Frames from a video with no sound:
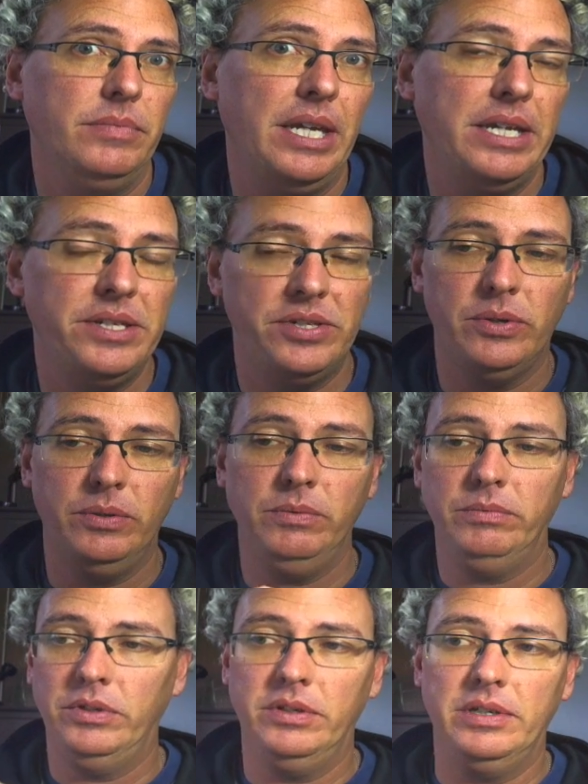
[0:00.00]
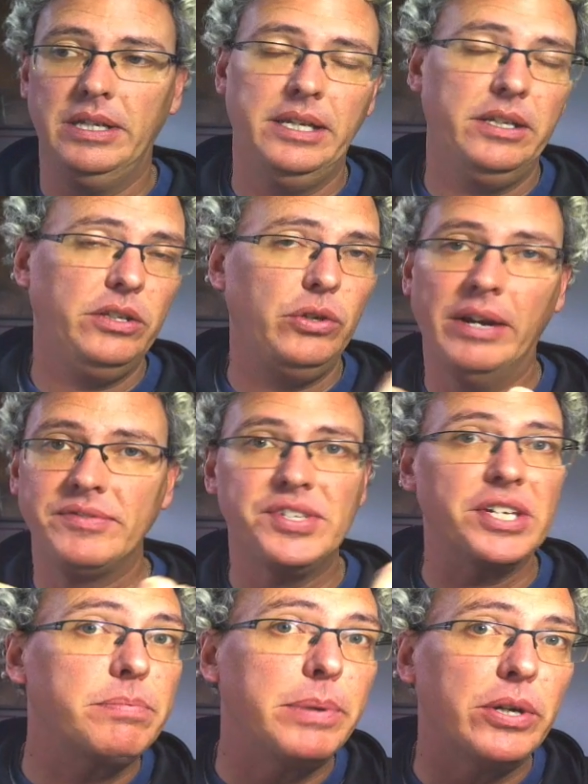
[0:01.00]
Okay, so you have
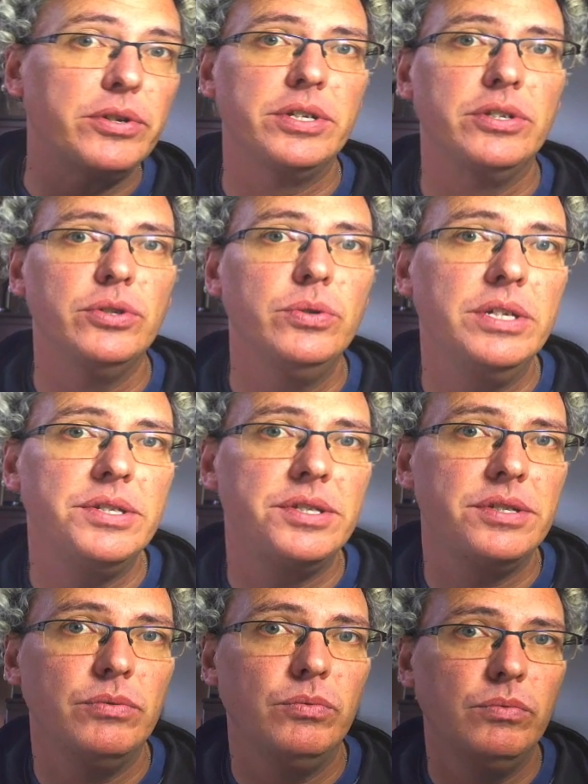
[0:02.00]
six peers to do this